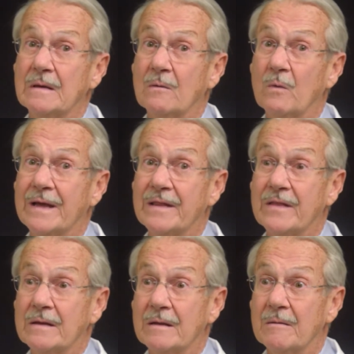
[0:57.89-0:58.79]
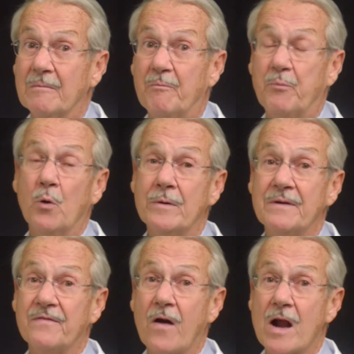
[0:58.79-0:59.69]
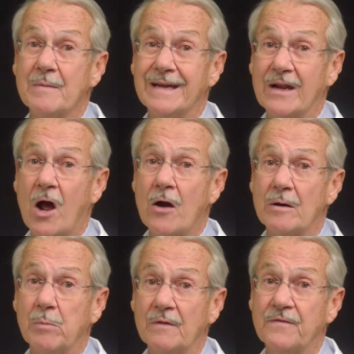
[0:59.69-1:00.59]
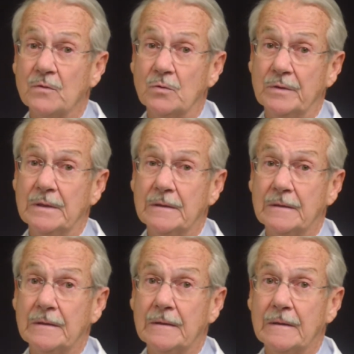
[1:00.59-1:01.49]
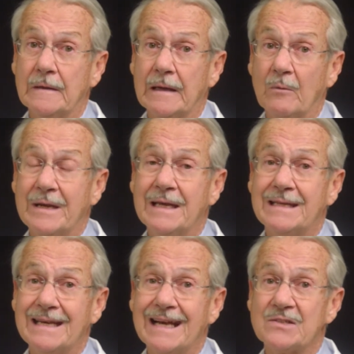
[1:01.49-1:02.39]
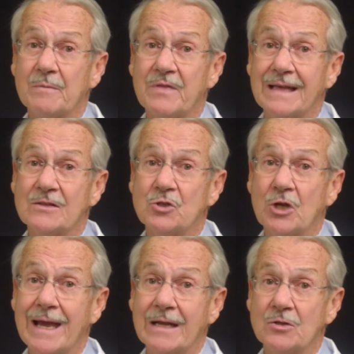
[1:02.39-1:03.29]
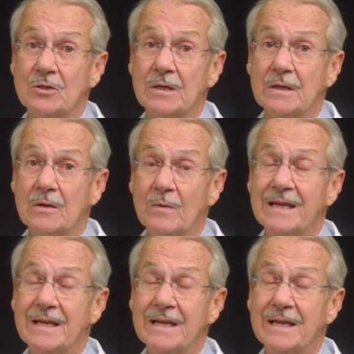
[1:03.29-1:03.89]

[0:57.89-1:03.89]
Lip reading: with poor environment and horrible food. We need to get some things changed. We